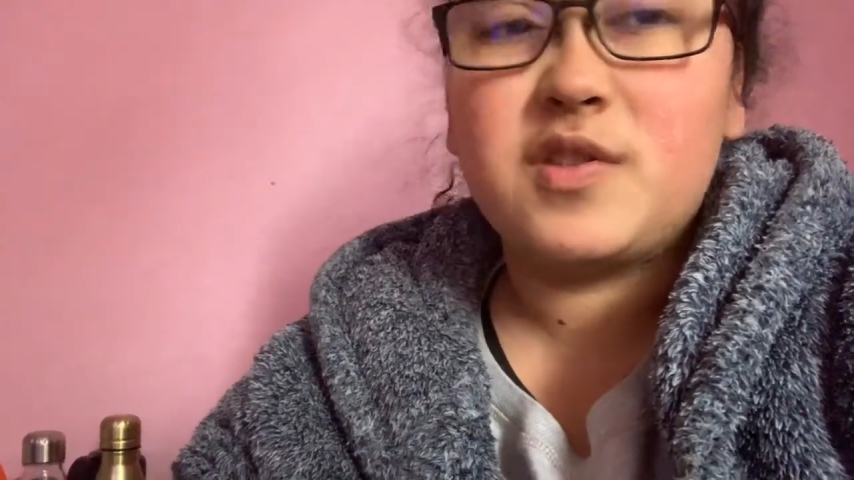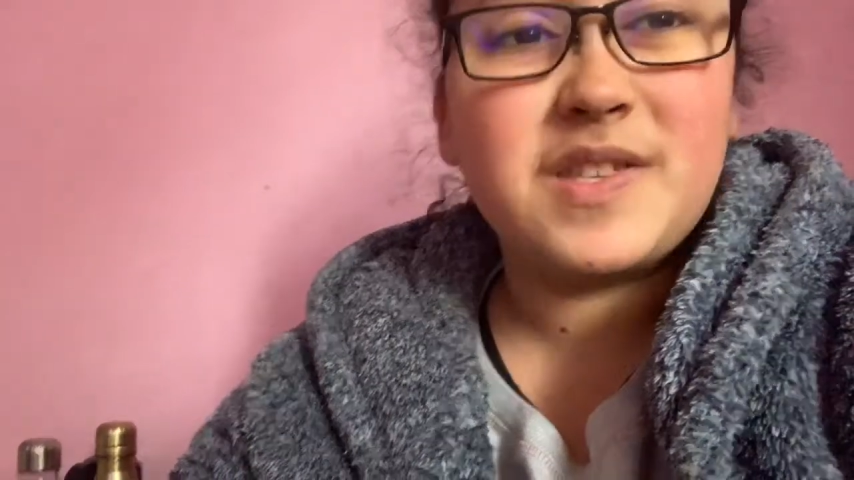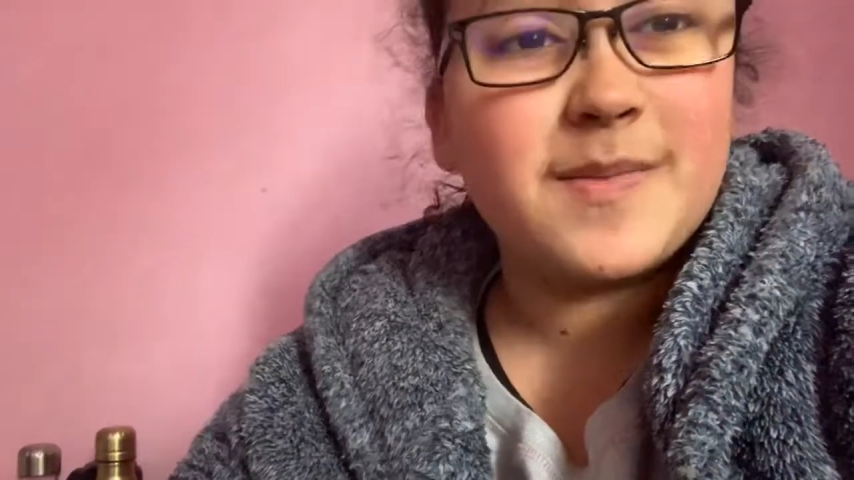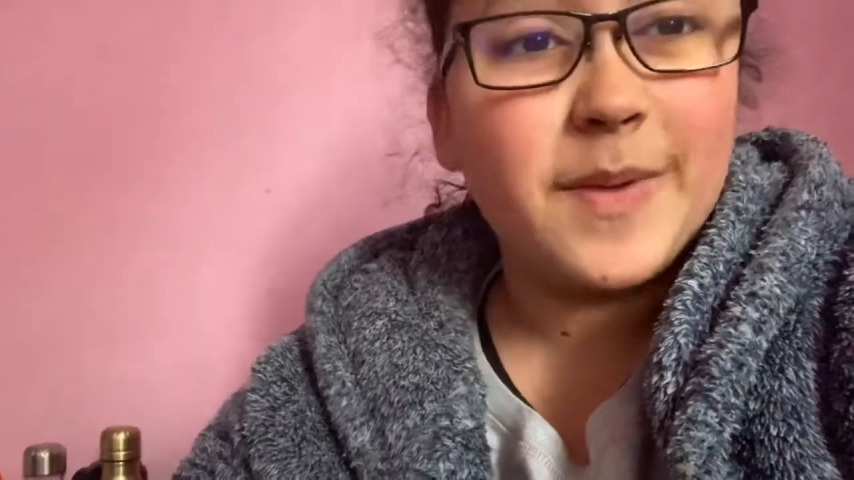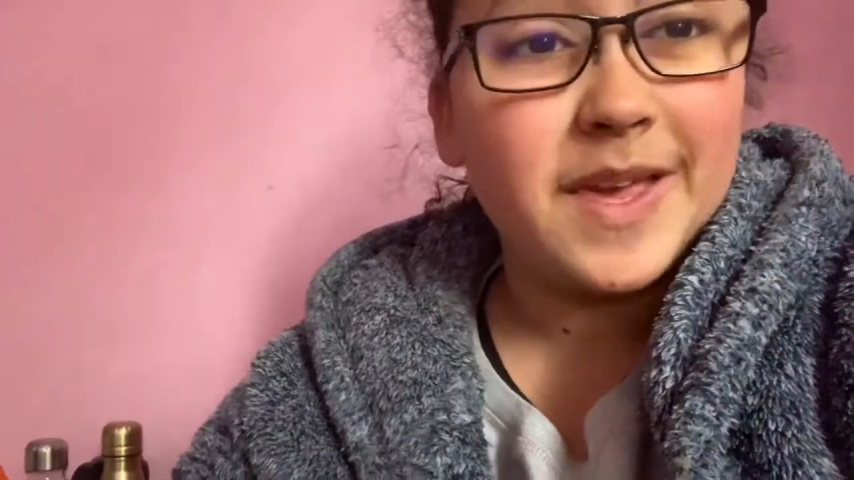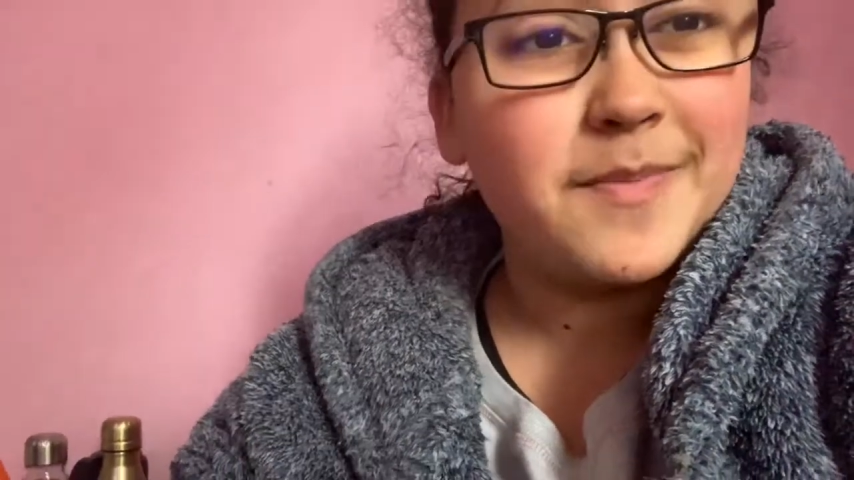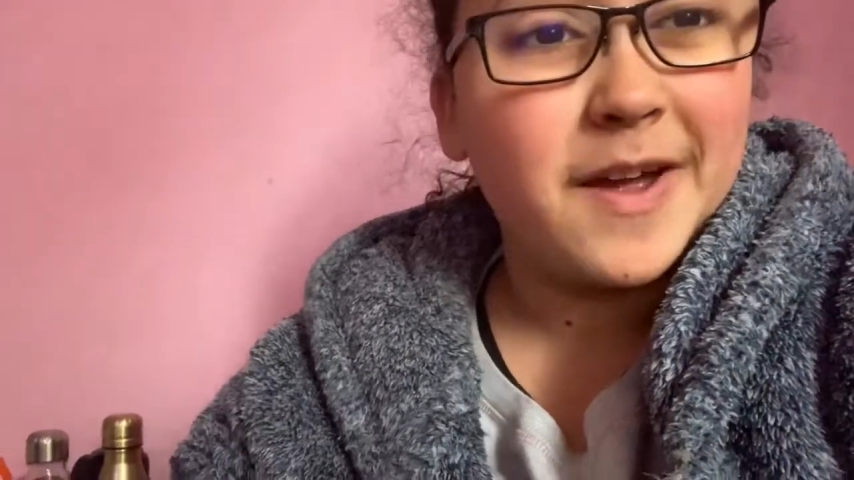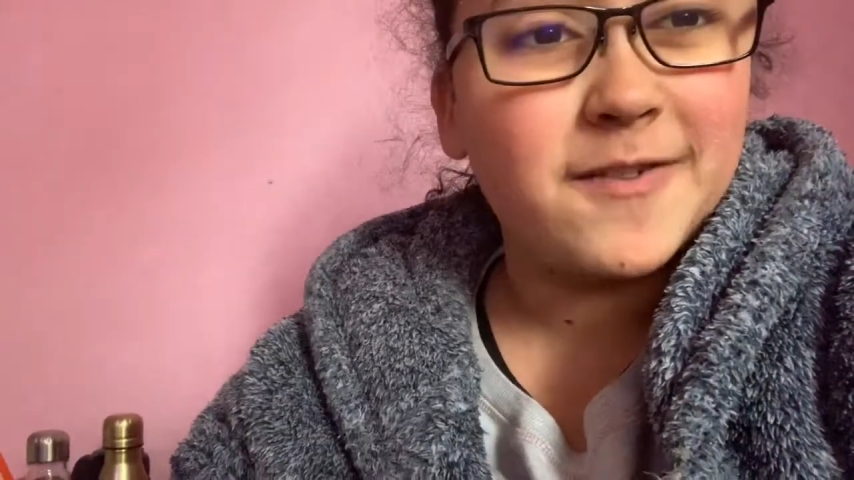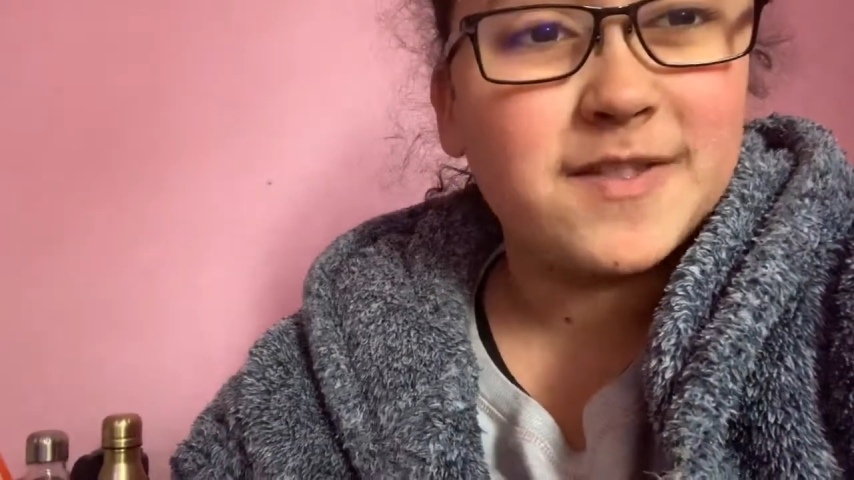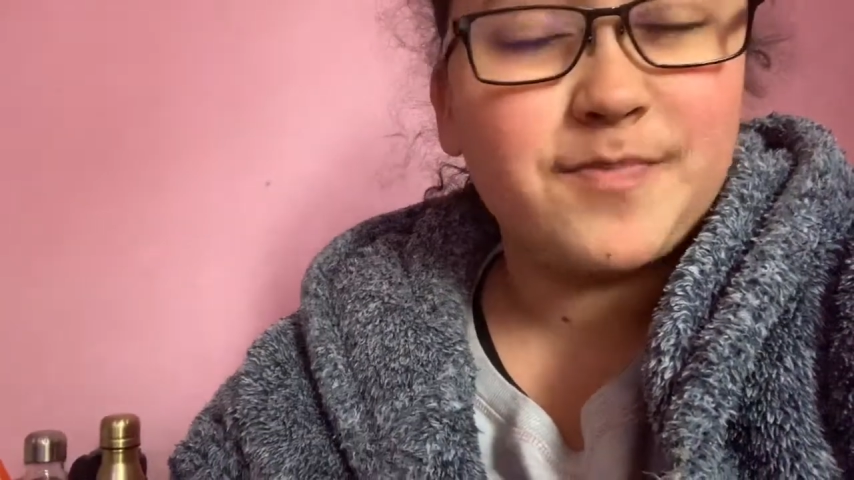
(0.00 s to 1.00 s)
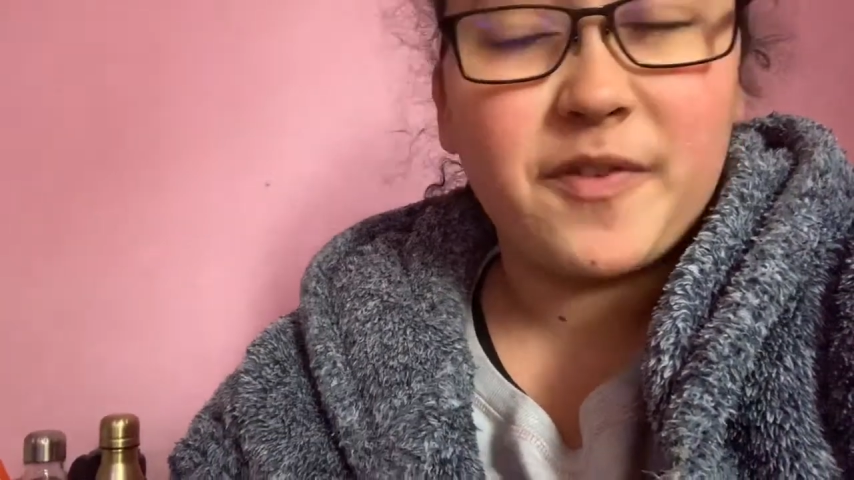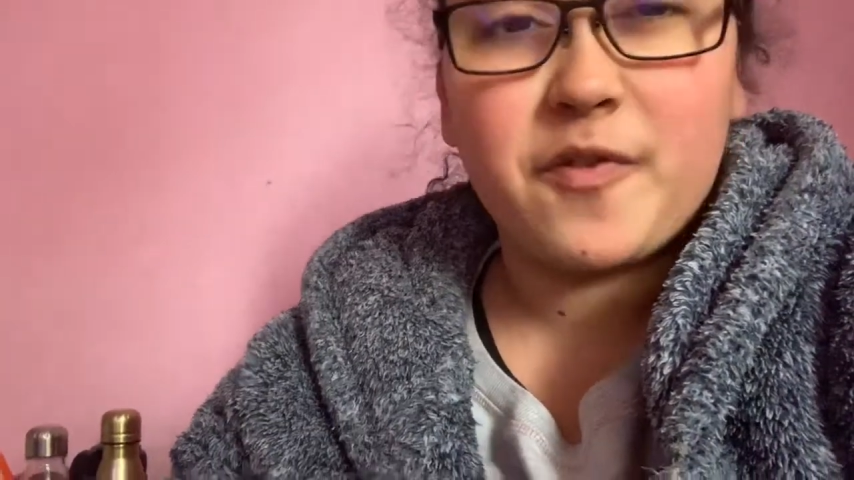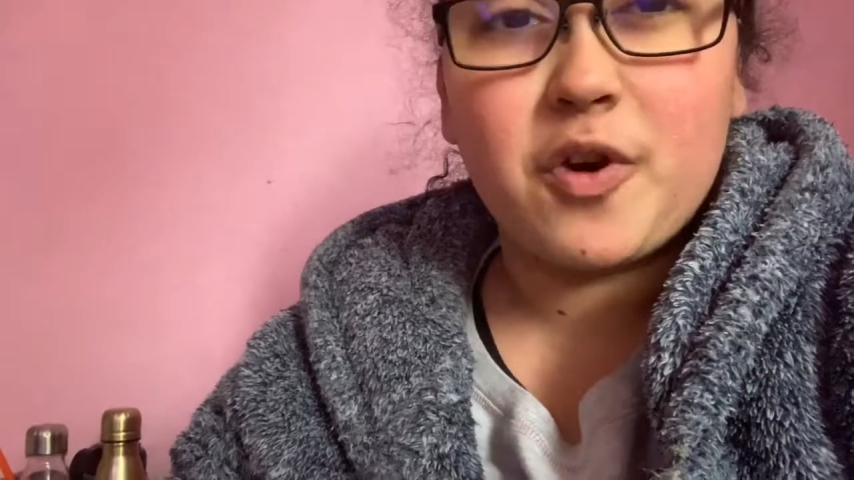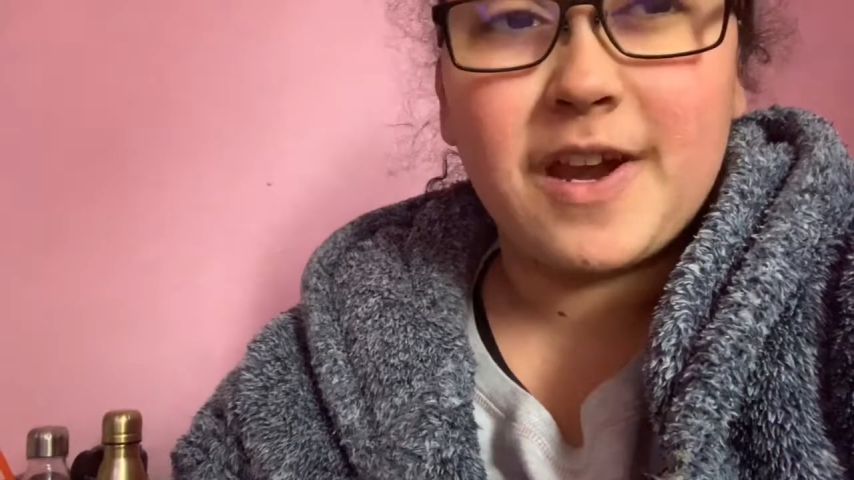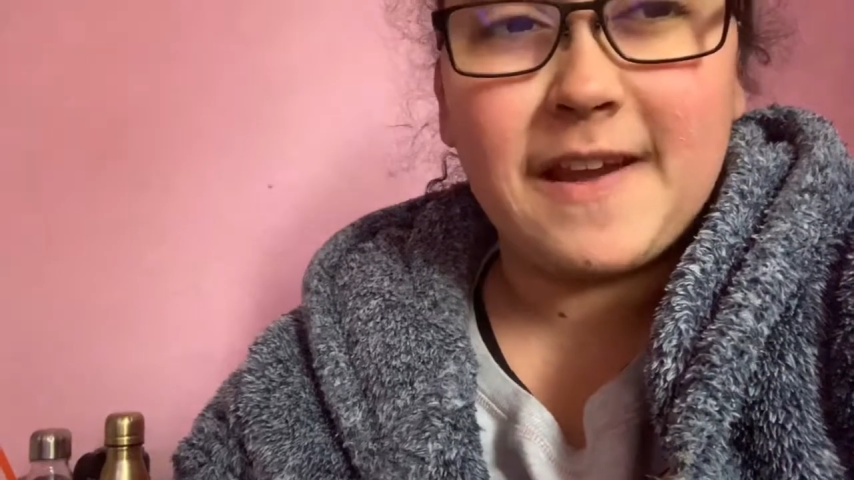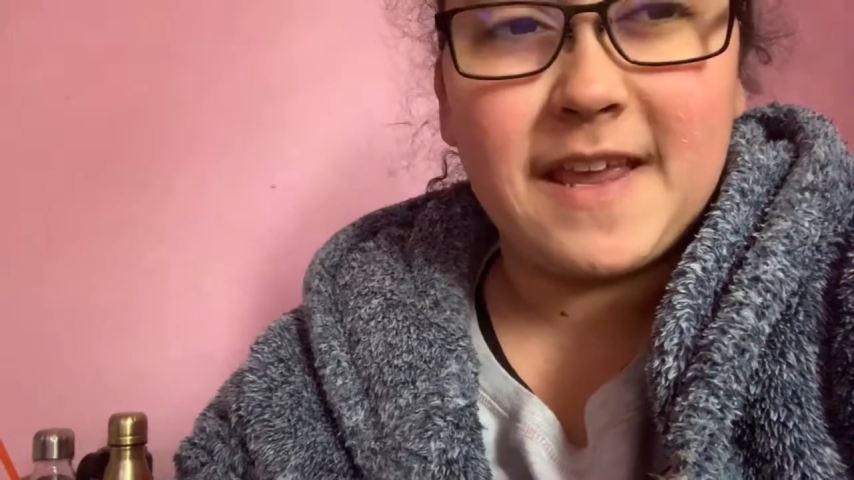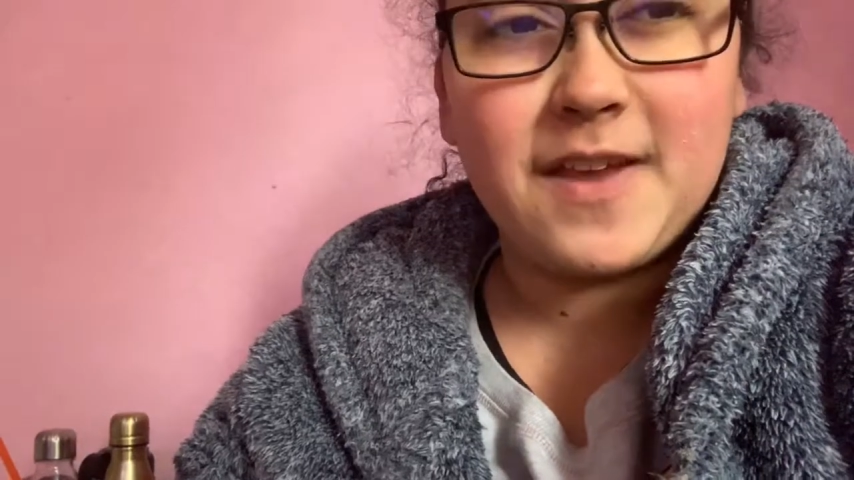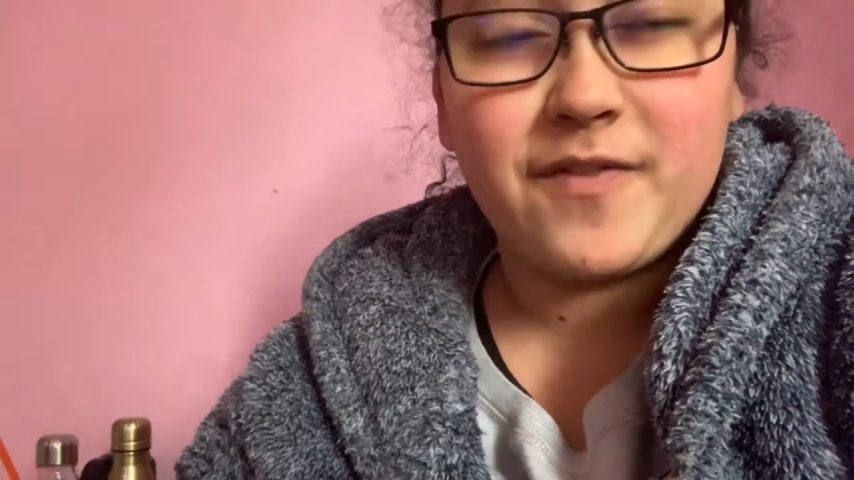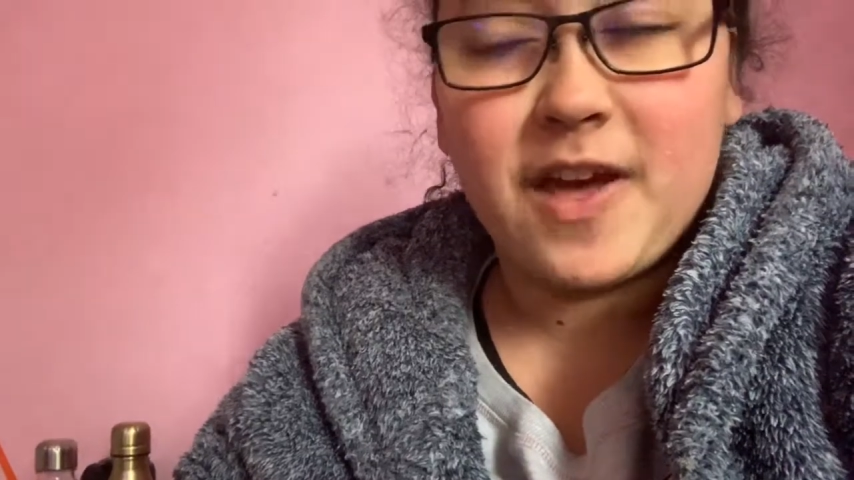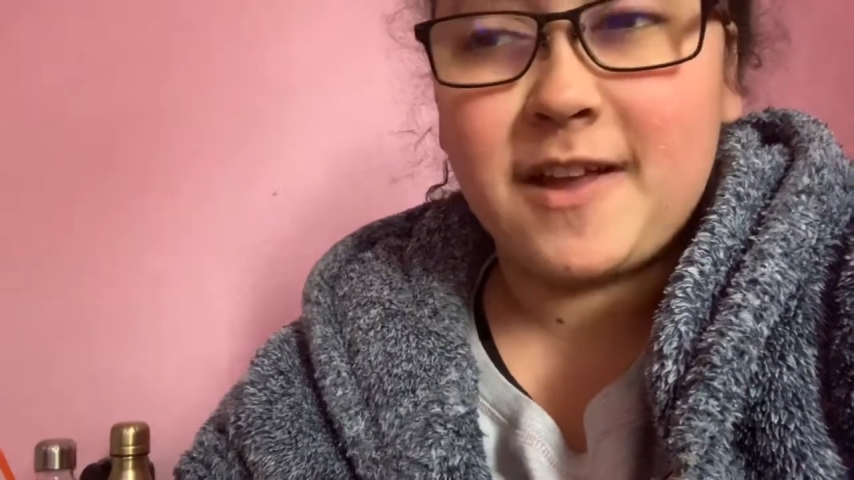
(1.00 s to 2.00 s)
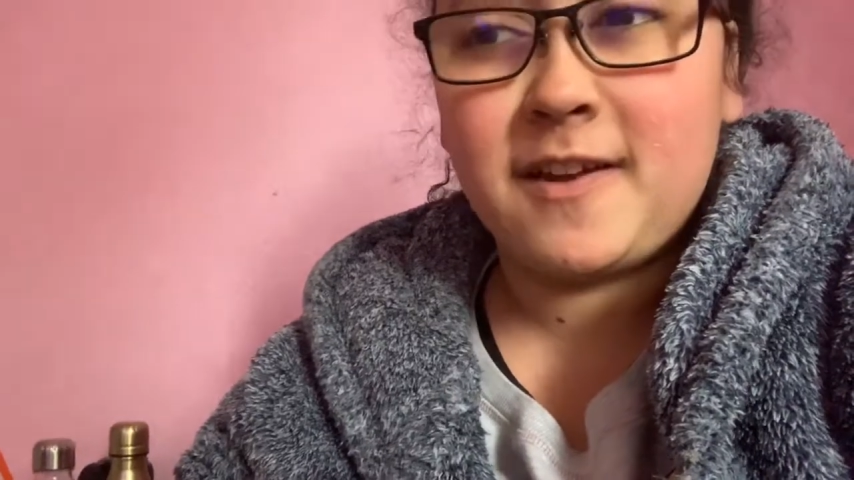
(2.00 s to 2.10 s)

do some emails before I leave